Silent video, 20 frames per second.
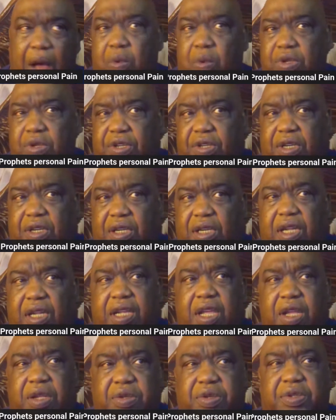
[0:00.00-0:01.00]
I want you to
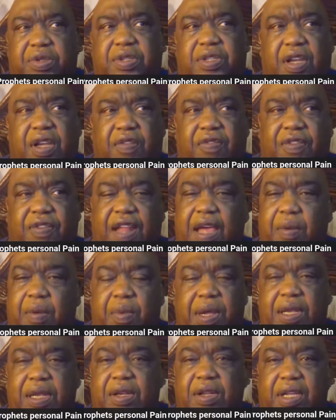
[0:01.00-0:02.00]
look at yourself
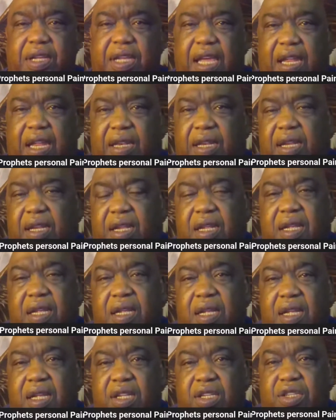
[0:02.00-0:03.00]
like we look at
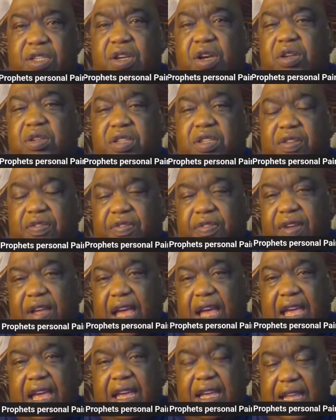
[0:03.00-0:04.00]
Joseph,
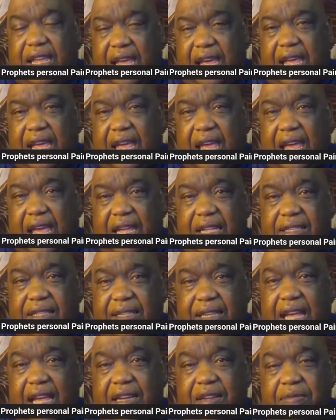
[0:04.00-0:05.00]
aka
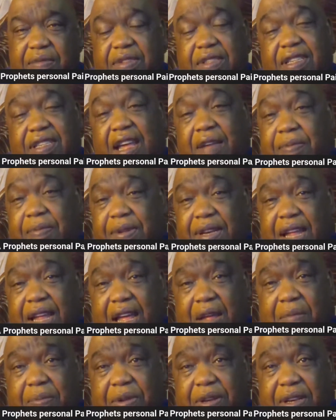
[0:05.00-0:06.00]

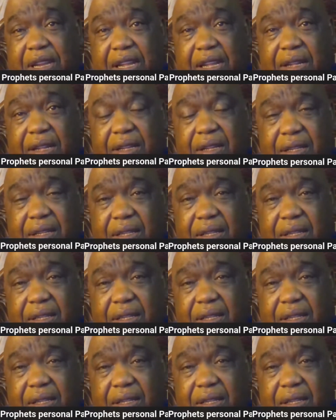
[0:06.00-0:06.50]
Zaphenath-Paneah.